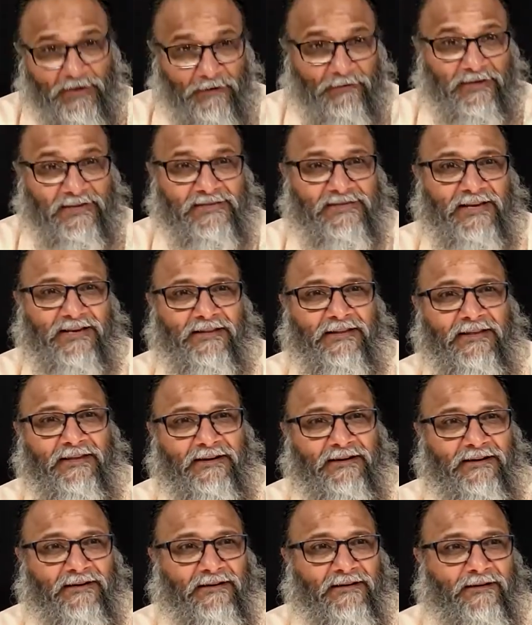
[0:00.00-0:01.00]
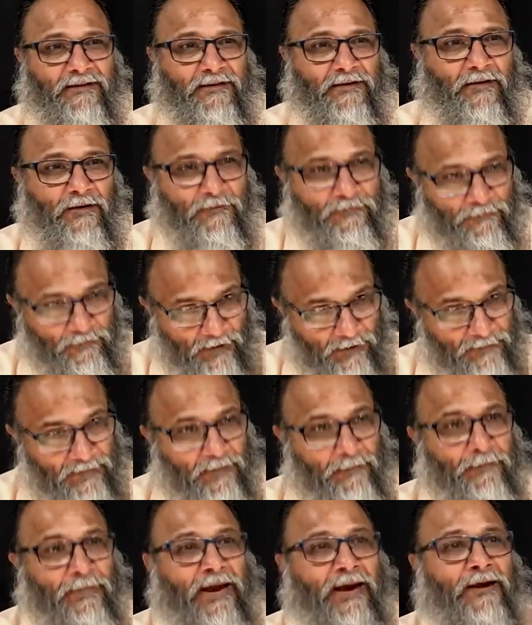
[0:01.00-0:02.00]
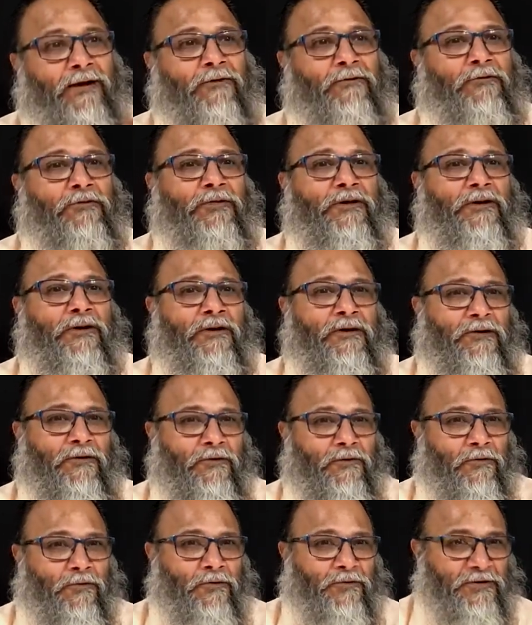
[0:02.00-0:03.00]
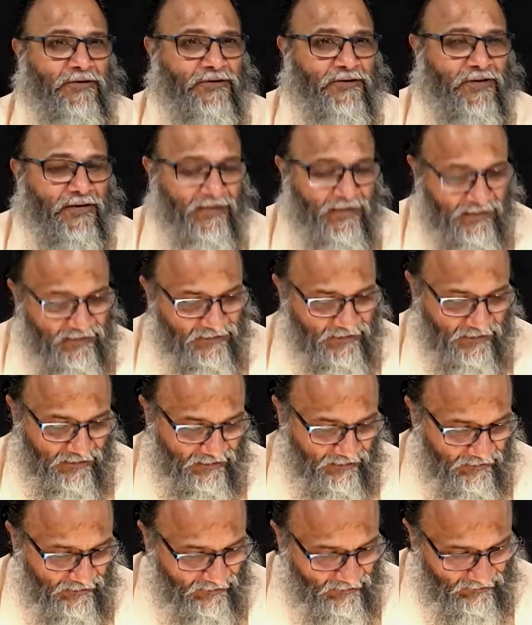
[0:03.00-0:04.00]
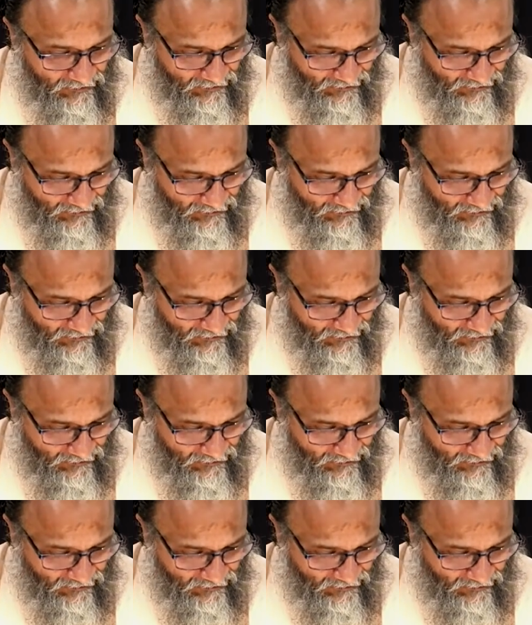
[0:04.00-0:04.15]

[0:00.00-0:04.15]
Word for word: three ways are there of coming back to the original nature.